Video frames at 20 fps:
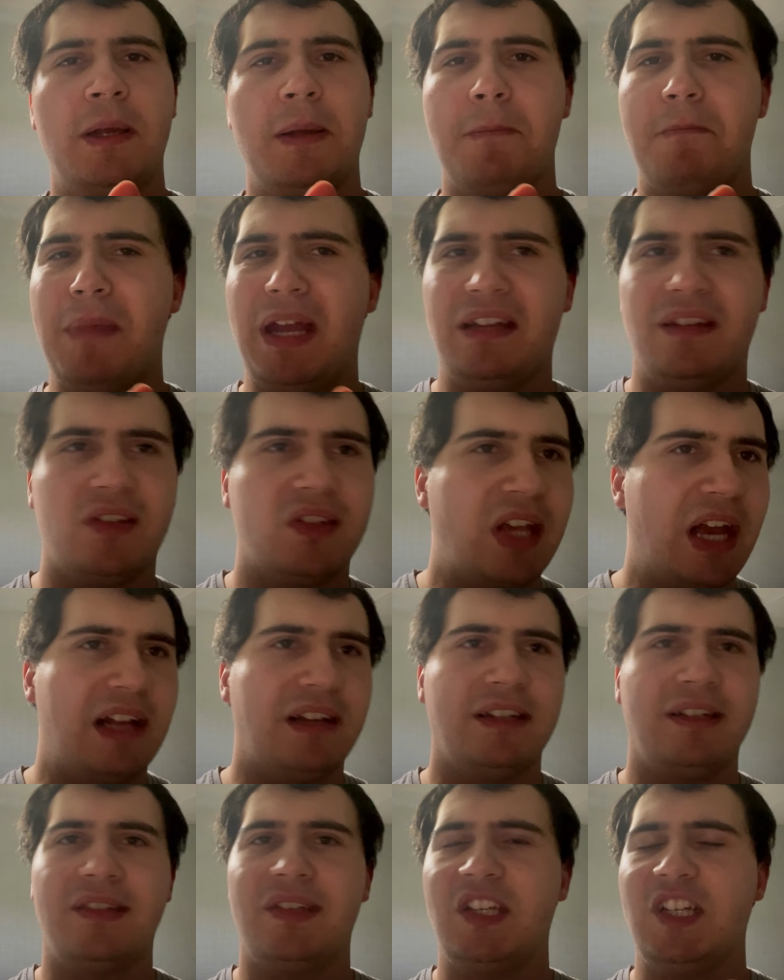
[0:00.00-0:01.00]

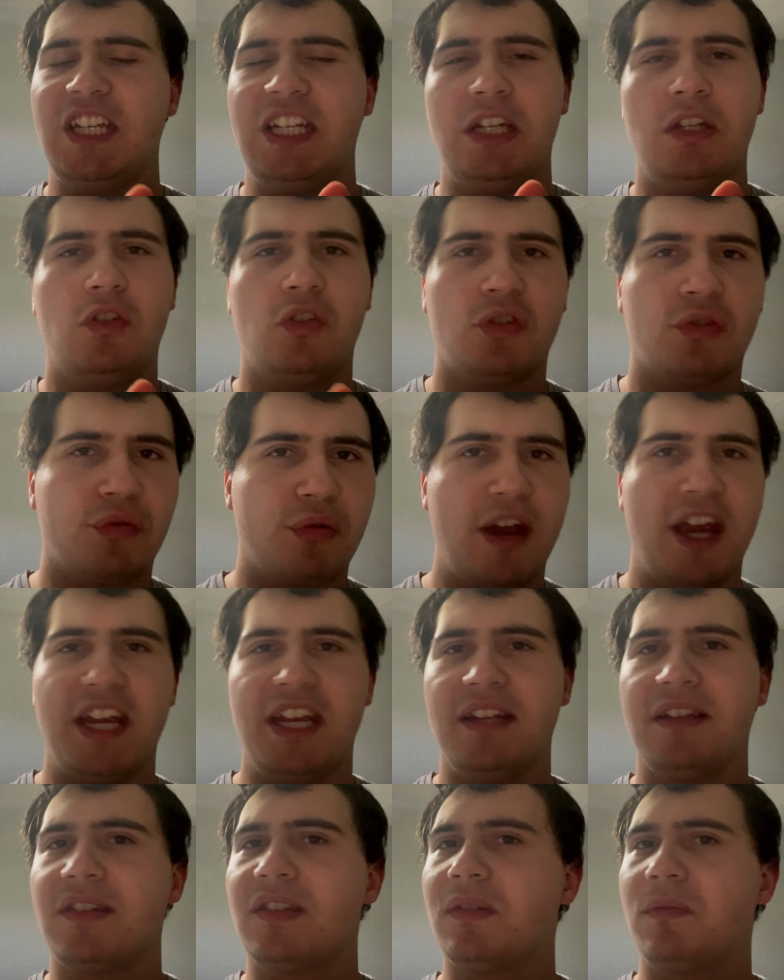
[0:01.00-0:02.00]
mentality,
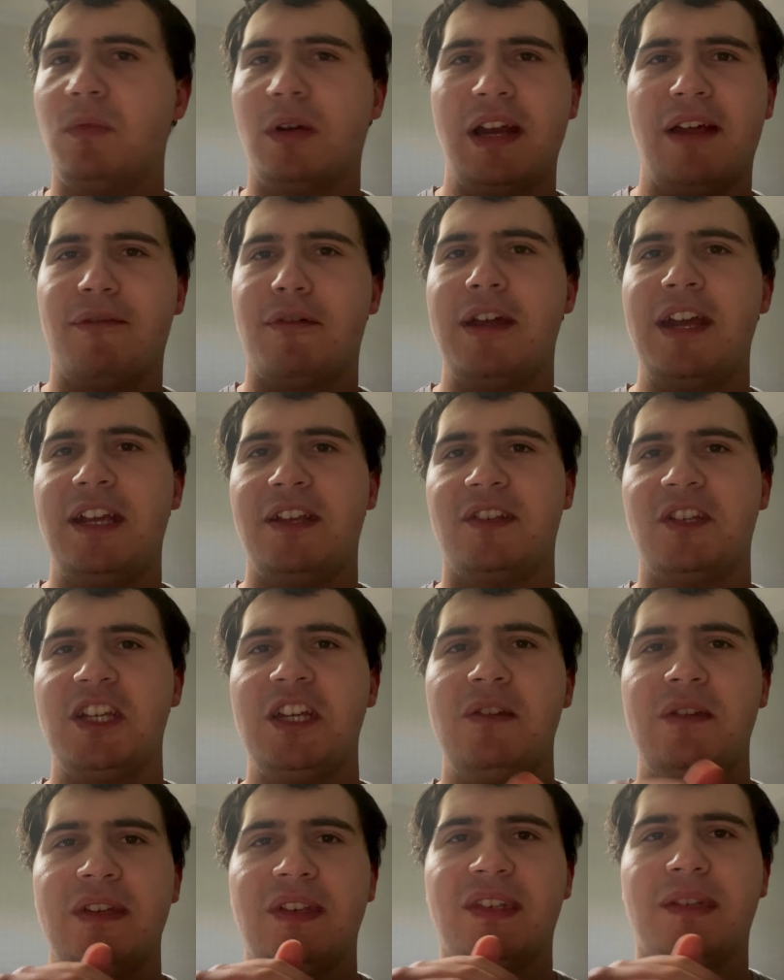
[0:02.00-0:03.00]
trait, whatever it is,
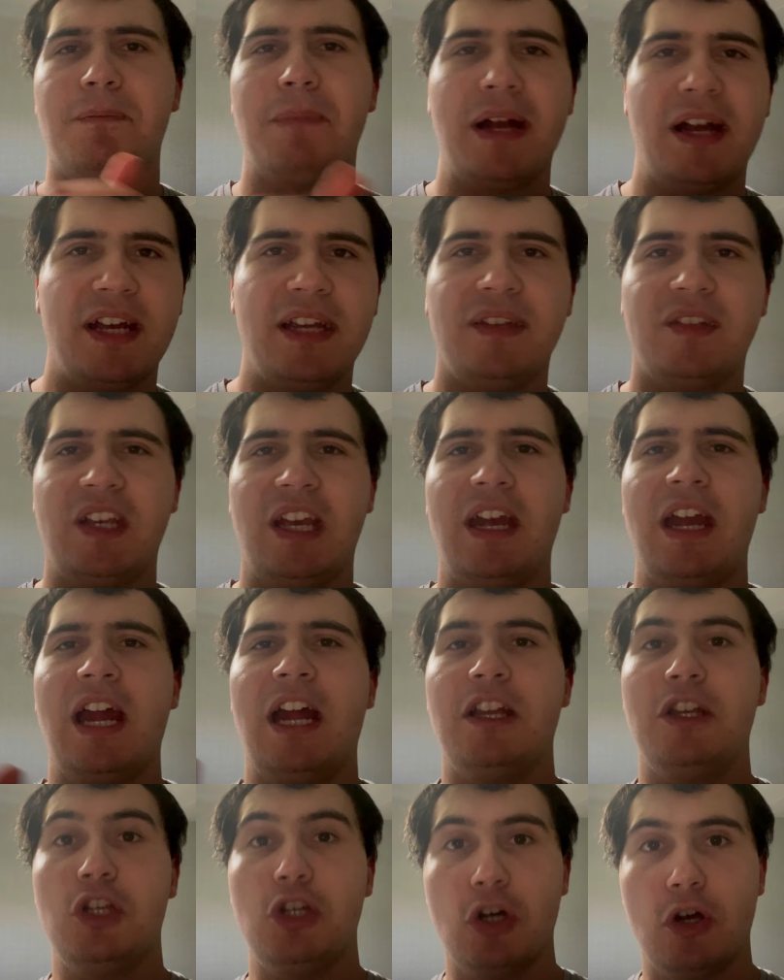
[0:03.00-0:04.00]
you despise it
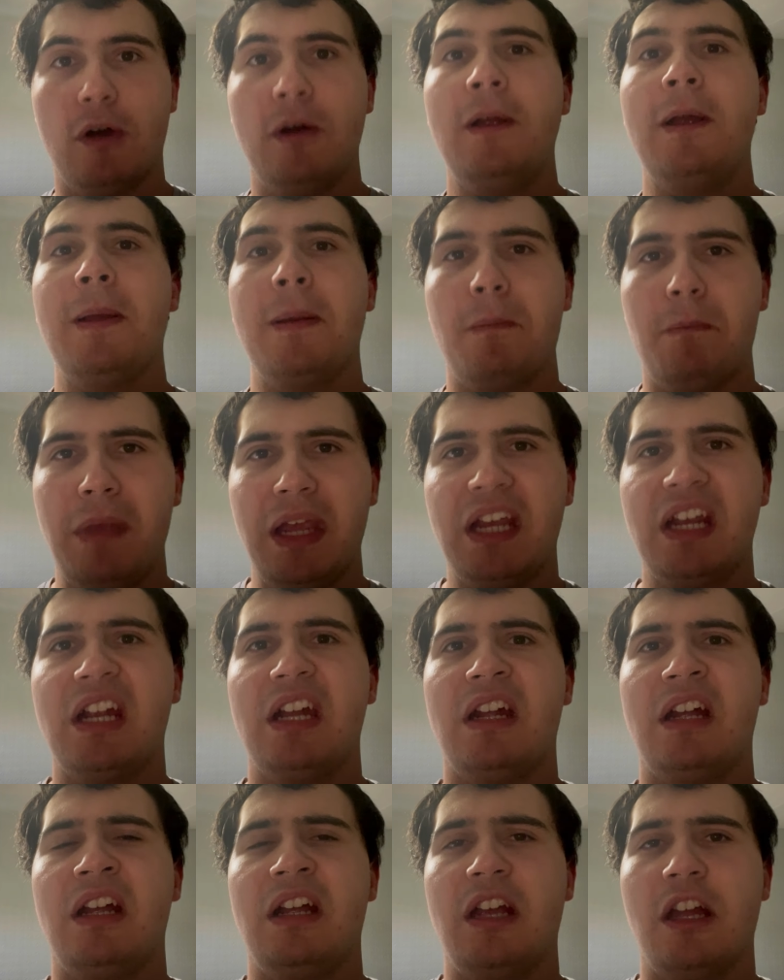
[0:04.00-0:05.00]
and you're
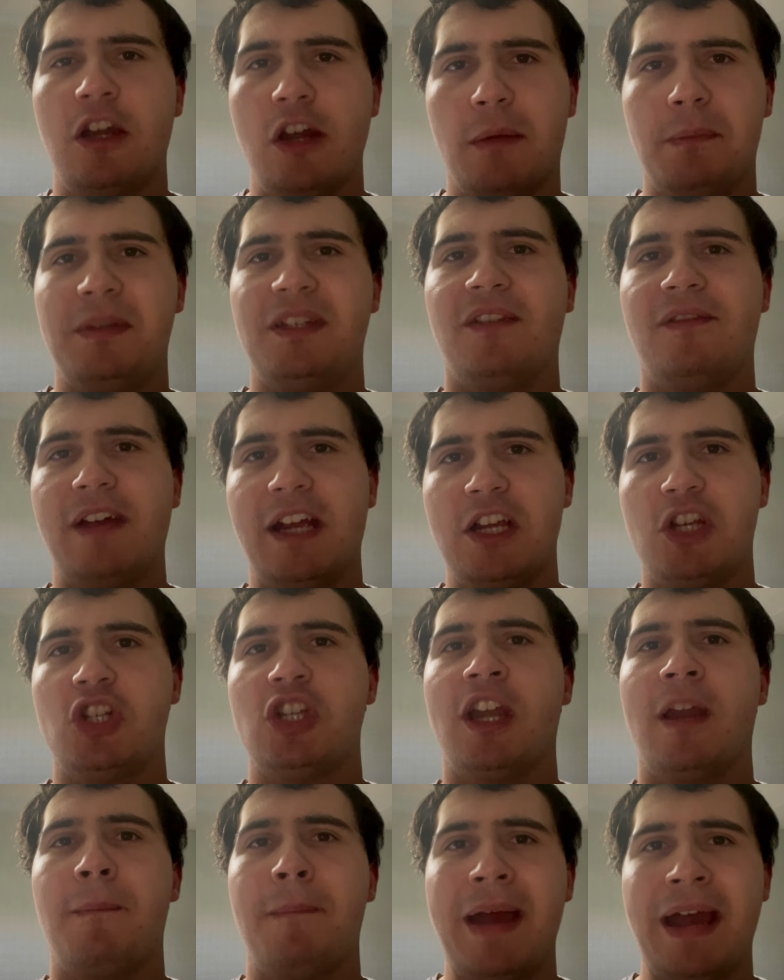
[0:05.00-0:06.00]
making an
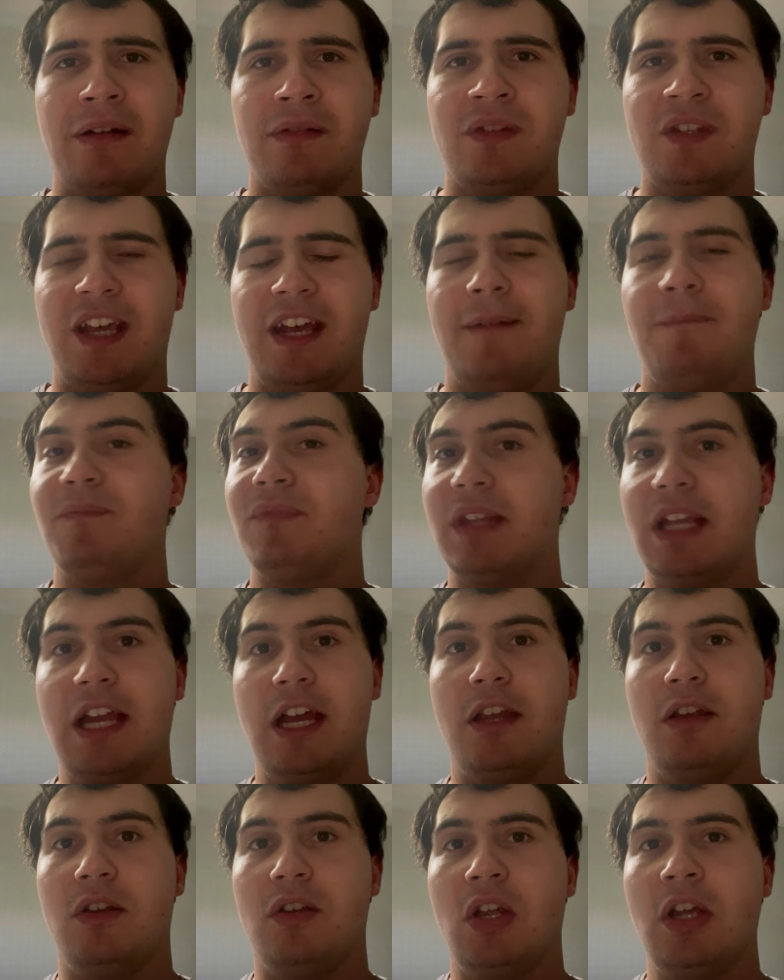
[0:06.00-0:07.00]
observation about it
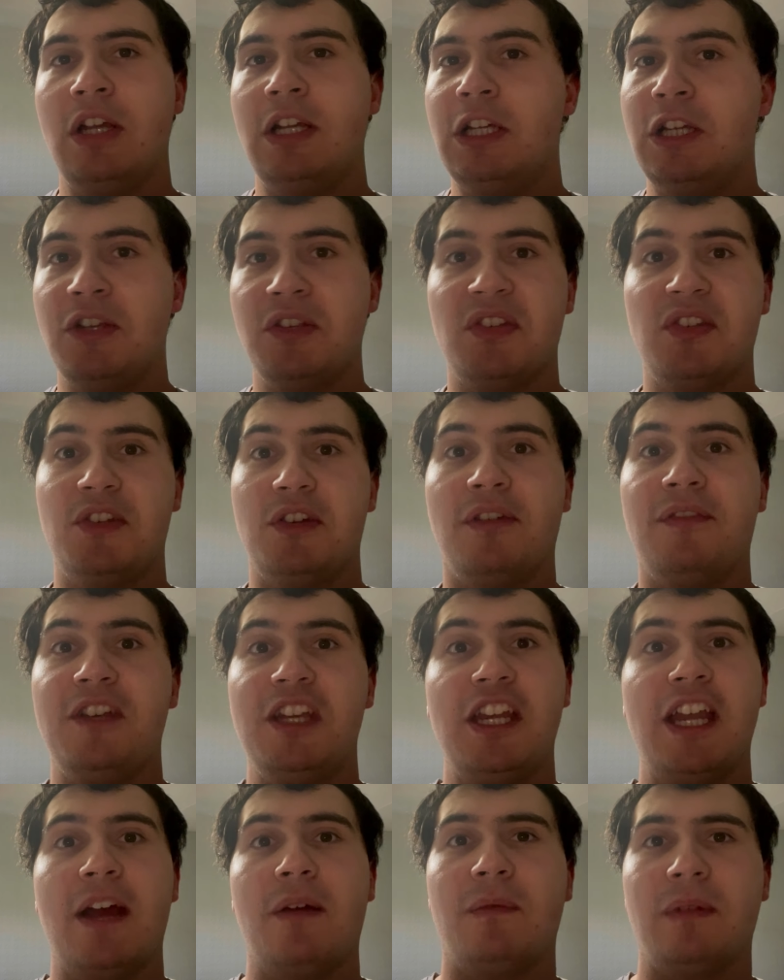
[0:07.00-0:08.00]
and stuff
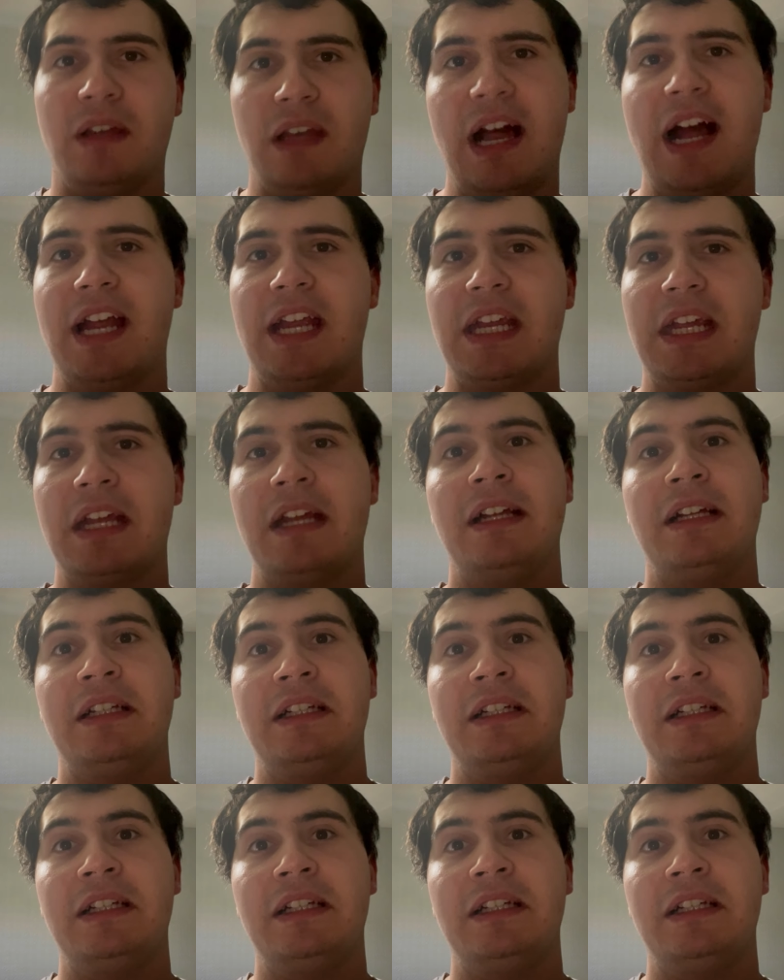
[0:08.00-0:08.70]
you don't like.